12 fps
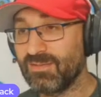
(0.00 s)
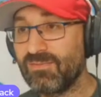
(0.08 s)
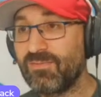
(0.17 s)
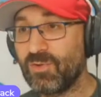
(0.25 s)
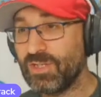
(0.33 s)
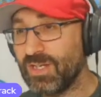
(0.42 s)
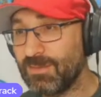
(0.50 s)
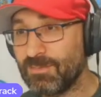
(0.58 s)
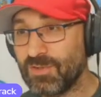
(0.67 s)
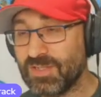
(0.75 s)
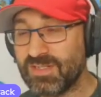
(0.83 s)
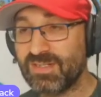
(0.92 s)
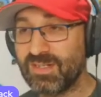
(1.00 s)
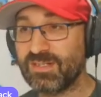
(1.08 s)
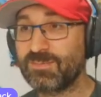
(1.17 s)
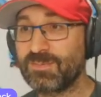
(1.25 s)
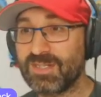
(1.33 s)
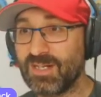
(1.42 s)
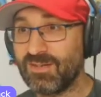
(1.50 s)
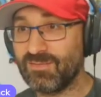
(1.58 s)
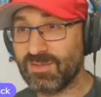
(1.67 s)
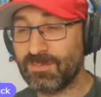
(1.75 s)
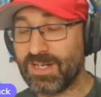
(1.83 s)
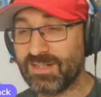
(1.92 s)
like 48.6% of
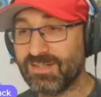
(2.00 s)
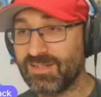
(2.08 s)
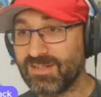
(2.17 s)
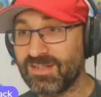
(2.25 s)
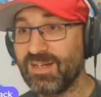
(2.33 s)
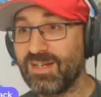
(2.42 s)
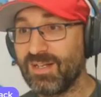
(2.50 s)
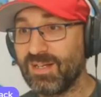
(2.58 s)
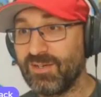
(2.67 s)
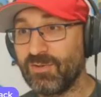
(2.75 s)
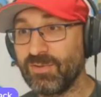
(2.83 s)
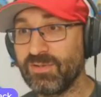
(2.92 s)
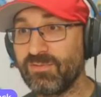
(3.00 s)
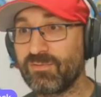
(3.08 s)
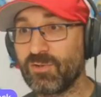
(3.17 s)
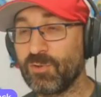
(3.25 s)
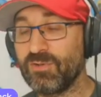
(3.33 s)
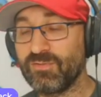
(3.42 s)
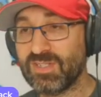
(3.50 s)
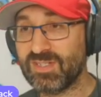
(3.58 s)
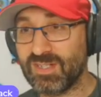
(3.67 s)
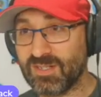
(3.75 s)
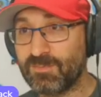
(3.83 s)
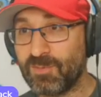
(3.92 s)
his passes and only threw another
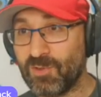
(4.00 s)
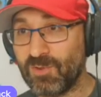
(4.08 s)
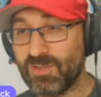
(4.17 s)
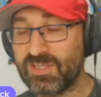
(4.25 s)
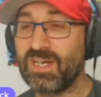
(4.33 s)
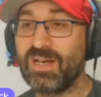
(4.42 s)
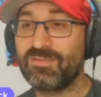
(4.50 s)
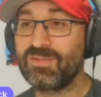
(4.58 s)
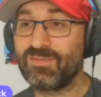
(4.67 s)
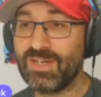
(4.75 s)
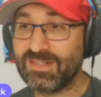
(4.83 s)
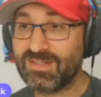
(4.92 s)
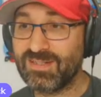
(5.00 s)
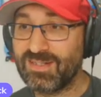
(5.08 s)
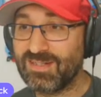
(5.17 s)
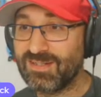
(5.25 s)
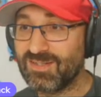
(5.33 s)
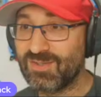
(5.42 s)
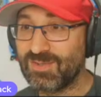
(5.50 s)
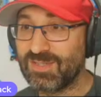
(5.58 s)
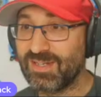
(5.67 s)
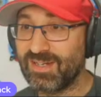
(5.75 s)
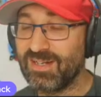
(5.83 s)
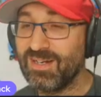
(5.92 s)
6 balls after that season. So it's
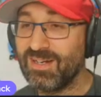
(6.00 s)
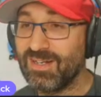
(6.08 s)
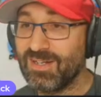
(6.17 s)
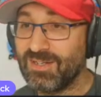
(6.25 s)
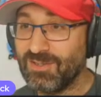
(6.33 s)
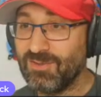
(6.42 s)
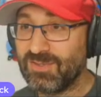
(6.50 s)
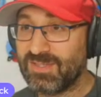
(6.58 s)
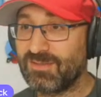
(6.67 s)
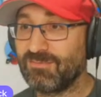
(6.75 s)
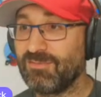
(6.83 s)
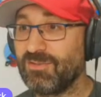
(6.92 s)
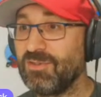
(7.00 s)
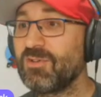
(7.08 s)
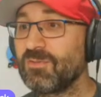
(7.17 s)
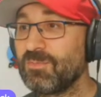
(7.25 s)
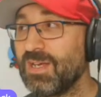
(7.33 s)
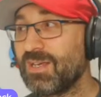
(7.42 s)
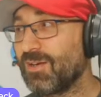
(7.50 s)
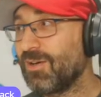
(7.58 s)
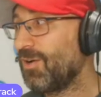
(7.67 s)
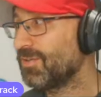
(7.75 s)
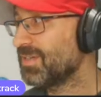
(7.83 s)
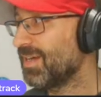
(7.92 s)
like you can make a
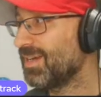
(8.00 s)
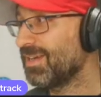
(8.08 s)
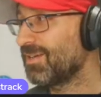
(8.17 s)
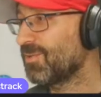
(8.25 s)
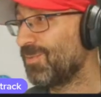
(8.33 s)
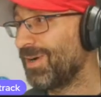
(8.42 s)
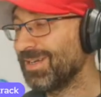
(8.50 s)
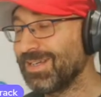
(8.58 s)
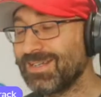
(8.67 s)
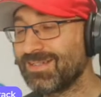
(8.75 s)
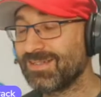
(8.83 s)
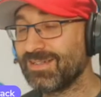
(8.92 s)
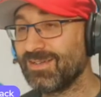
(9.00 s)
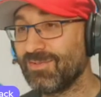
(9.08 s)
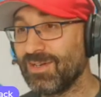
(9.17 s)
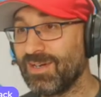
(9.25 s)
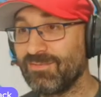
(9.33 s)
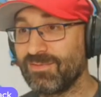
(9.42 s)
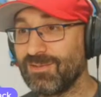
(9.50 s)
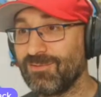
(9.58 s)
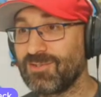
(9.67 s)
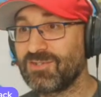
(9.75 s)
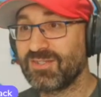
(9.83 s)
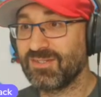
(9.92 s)
hot take quite easily that Anthony
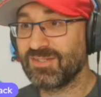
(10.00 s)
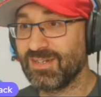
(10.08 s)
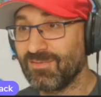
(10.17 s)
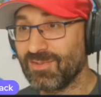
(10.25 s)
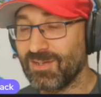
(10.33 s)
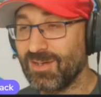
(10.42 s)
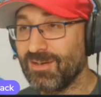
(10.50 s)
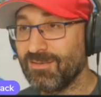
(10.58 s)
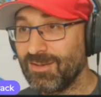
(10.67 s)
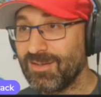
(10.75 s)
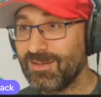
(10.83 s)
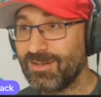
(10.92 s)
Richardson's never going to